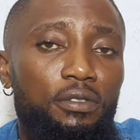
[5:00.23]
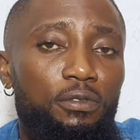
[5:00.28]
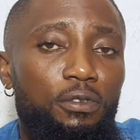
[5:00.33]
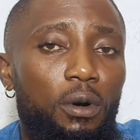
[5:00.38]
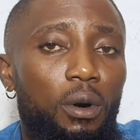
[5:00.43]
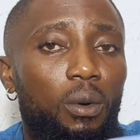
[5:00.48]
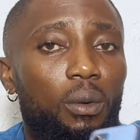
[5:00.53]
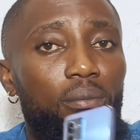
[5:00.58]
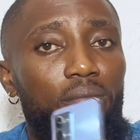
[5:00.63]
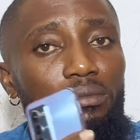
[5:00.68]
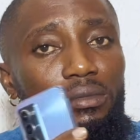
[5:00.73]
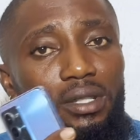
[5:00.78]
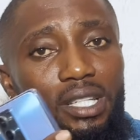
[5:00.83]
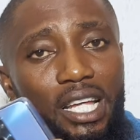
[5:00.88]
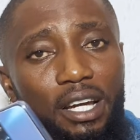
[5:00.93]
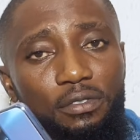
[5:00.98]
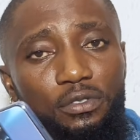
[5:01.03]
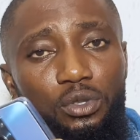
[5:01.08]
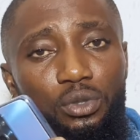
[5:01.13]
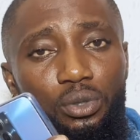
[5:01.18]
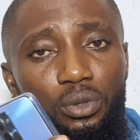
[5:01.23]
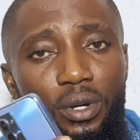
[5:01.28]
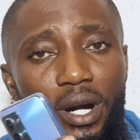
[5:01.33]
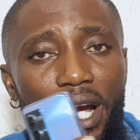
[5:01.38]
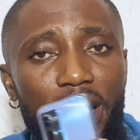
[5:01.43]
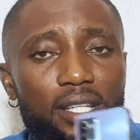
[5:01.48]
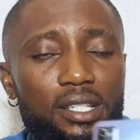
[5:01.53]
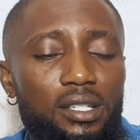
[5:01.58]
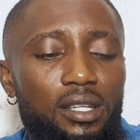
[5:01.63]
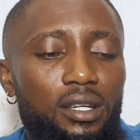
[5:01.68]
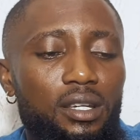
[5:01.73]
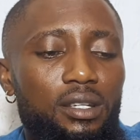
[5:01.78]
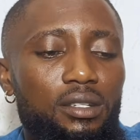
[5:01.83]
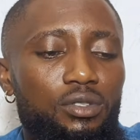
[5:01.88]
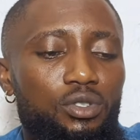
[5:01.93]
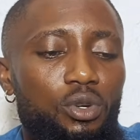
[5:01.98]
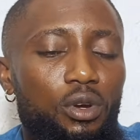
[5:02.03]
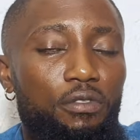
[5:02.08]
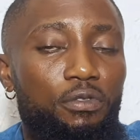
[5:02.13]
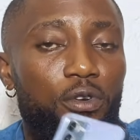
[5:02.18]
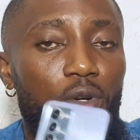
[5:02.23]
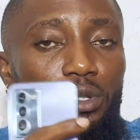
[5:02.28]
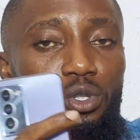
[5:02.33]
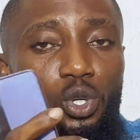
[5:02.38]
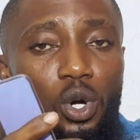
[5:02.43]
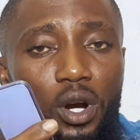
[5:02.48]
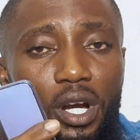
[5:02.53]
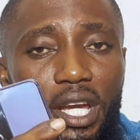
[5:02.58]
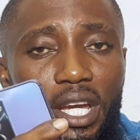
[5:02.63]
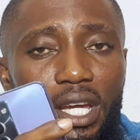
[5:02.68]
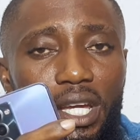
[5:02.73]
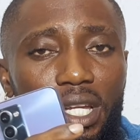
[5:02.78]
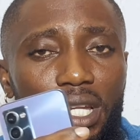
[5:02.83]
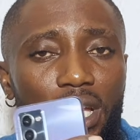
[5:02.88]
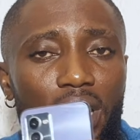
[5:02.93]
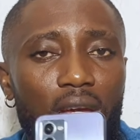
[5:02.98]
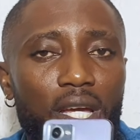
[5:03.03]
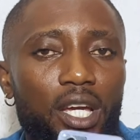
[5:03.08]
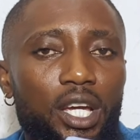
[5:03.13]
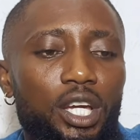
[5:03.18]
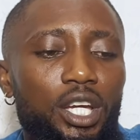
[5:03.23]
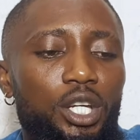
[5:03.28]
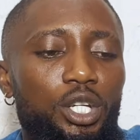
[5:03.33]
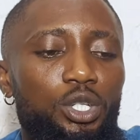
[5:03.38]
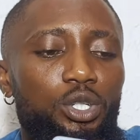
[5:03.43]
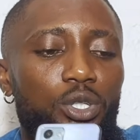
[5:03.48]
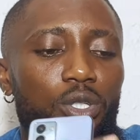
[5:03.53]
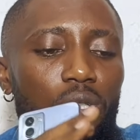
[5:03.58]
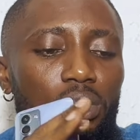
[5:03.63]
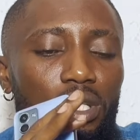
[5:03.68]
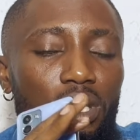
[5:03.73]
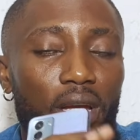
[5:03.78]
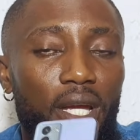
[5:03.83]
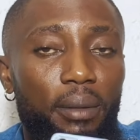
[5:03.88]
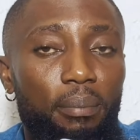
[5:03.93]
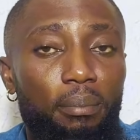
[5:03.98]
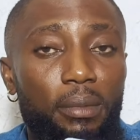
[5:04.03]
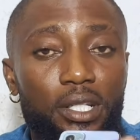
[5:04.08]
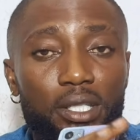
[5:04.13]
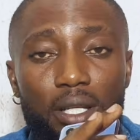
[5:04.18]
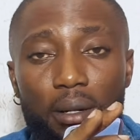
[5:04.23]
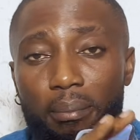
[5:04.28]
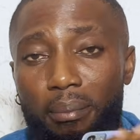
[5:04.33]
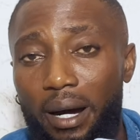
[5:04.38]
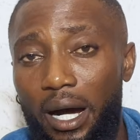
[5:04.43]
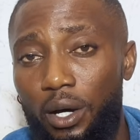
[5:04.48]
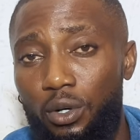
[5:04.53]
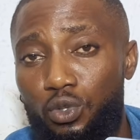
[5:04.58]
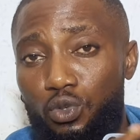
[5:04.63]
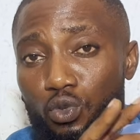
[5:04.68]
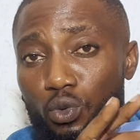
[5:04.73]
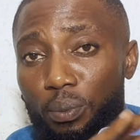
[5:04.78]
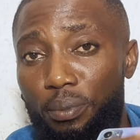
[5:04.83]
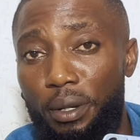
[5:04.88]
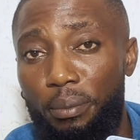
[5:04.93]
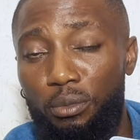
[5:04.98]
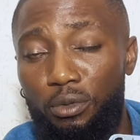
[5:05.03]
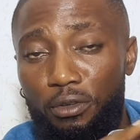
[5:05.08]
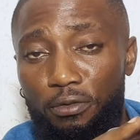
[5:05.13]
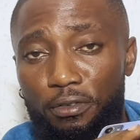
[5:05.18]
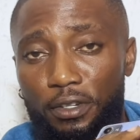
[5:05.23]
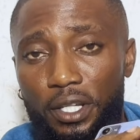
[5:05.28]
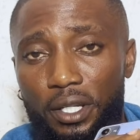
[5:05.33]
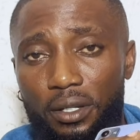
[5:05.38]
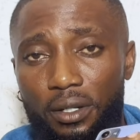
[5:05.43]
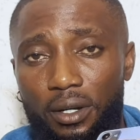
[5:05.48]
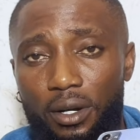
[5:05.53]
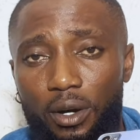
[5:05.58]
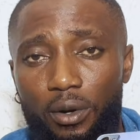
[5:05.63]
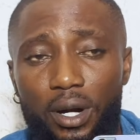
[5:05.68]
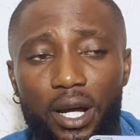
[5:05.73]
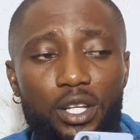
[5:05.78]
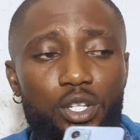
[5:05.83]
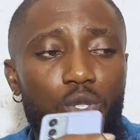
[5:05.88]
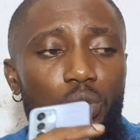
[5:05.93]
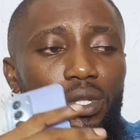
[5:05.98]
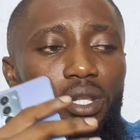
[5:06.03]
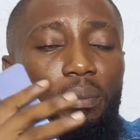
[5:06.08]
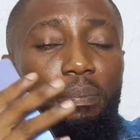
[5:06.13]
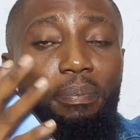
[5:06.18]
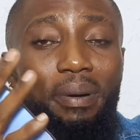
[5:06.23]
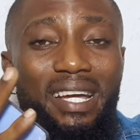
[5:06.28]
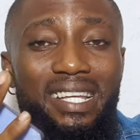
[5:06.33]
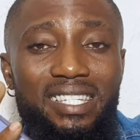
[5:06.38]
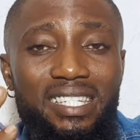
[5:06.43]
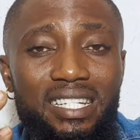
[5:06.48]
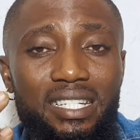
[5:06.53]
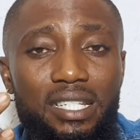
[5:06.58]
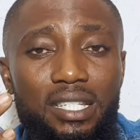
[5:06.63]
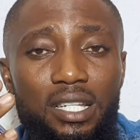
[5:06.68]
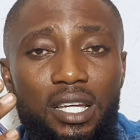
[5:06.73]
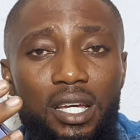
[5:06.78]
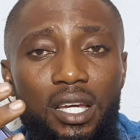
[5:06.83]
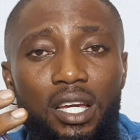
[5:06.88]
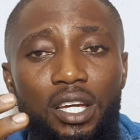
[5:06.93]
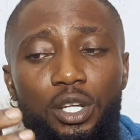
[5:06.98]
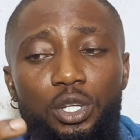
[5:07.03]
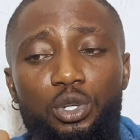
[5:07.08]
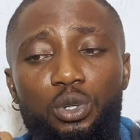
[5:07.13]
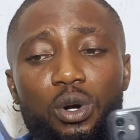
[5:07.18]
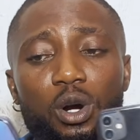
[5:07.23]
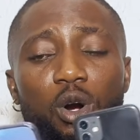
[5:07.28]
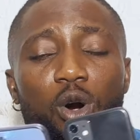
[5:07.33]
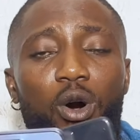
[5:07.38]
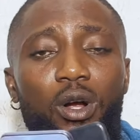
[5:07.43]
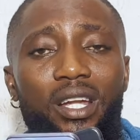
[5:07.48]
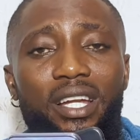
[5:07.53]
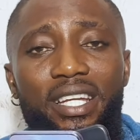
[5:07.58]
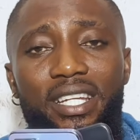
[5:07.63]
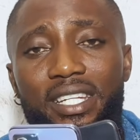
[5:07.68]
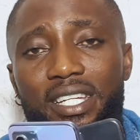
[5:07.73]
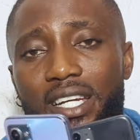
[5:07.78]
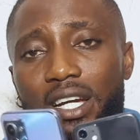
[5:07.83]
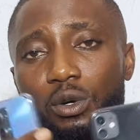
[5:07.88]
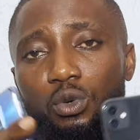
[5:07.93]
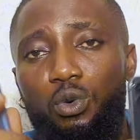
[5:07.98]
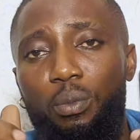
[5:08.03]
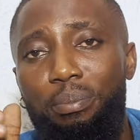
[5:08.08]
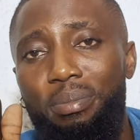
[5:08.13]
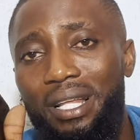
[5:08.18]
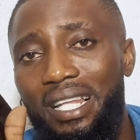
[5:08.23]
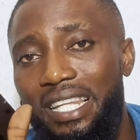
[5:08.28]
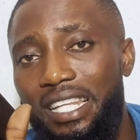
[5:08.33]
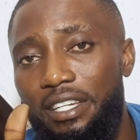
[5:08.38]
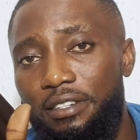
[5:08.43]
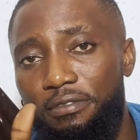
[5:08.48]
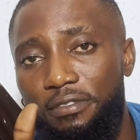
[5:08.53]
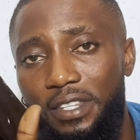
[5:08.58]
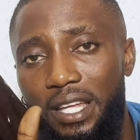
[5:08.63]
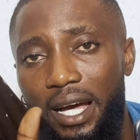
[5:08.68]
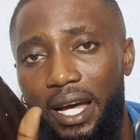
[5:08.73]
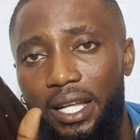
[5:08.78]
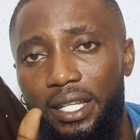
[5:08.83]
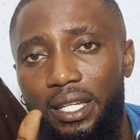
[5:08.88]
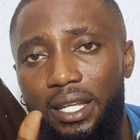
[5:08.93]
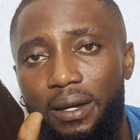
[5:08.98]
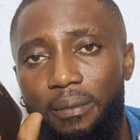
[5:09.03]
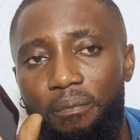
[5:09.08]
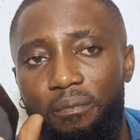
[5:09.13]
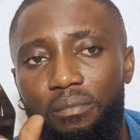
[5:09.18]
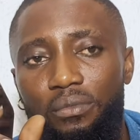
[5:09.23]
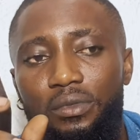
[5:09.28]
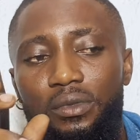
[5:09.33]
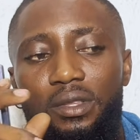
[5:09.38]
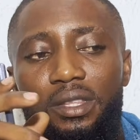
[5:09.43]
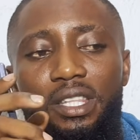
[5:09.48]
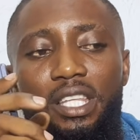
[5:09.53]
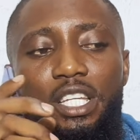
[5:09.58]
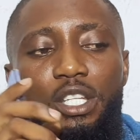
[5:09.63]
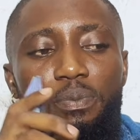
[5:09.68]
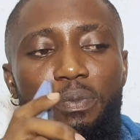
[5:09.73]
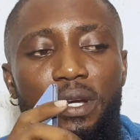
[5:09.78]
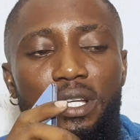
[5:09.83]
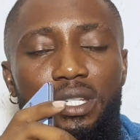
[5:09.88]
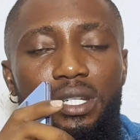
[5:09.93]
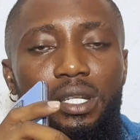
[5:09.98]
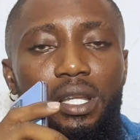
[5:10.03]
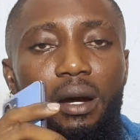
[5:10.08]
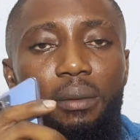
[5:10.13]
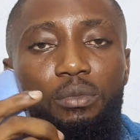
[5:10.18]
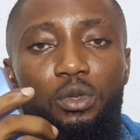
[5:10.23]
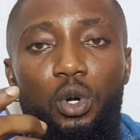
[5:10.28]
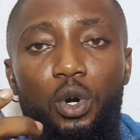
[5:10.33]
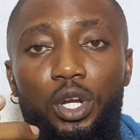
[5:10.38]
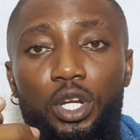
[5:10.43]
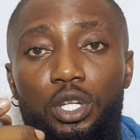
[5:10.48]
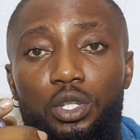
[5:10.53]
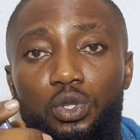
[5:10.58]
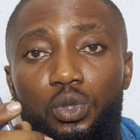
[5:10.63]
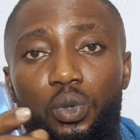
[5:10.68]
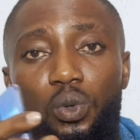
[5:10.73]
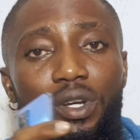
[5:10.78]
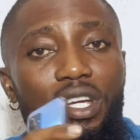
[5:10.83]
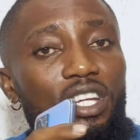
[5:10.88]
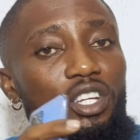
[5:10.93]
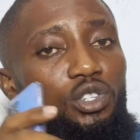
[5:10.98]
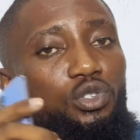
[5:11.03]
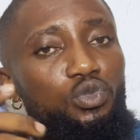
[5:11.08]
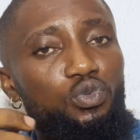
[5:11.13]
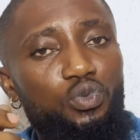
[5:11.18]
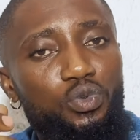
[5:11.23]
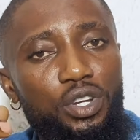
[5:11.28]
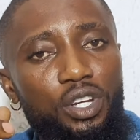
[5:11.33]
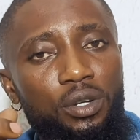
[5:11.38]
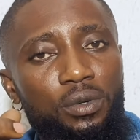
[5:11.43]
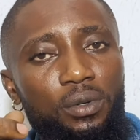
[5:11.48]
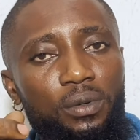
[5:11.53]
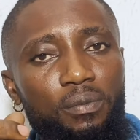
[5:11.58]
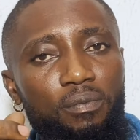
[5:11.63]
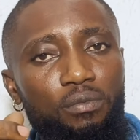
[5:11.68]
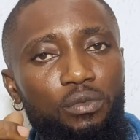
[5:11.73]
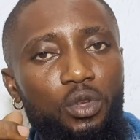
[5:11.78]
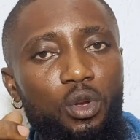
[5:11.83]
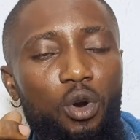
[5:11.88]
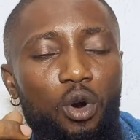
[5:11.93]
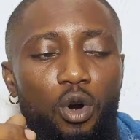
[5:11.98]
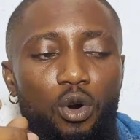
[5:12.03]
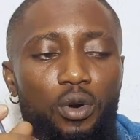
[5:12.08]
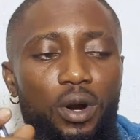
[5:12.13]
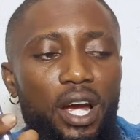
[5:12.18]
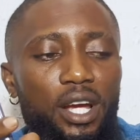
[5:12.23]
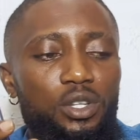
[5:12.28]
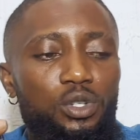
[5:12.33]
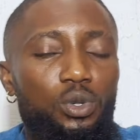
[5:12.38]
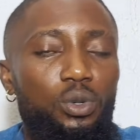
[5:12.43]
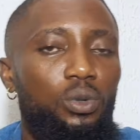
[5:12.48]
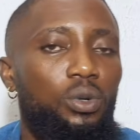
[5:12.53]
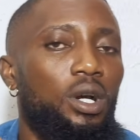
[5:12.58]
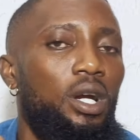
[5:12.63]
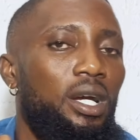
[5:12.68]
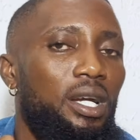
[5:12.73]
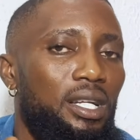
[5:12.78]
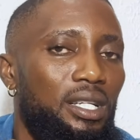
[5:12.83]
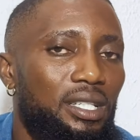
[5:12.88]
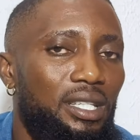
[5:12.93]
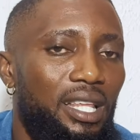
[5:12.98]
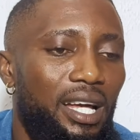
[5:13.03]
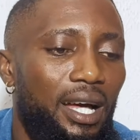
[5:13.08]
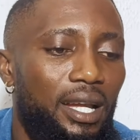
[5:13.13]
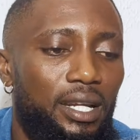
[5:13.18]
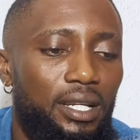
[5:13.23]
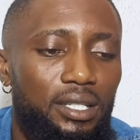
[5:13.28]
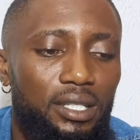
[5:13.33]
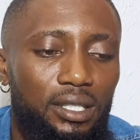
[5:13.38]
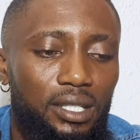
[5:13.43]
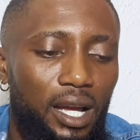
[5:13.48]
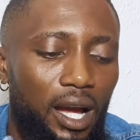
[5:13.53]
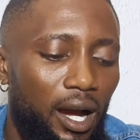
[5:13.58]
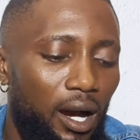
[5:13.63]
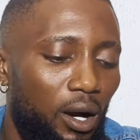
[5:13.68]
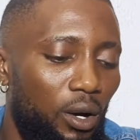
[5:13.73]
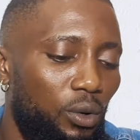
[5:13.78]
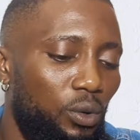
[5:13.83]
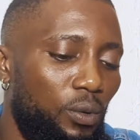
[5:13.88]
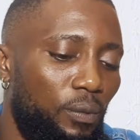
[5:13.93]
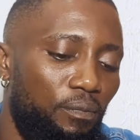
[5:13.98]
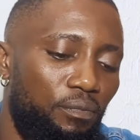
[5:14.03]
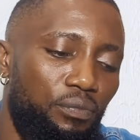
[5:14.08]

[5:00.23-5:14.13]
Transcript: from left to right. So if you're talking, the mouth will be moving. All right, so the person you're calling here will believe that this person I'm talking to is real. All right, so that is how